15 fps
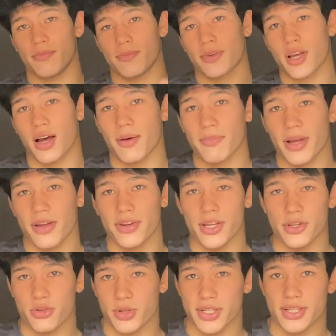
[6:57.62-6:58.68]
Compound
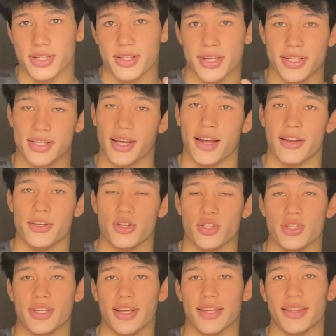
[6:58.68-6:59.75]
interest is kind of
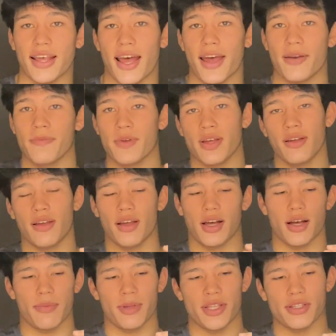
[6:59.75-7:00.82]
just like that.
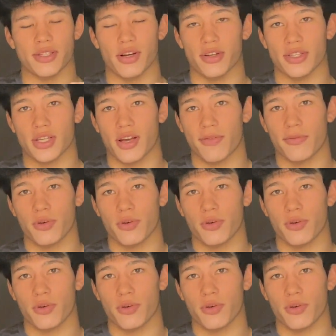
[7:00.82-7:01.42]
It starts off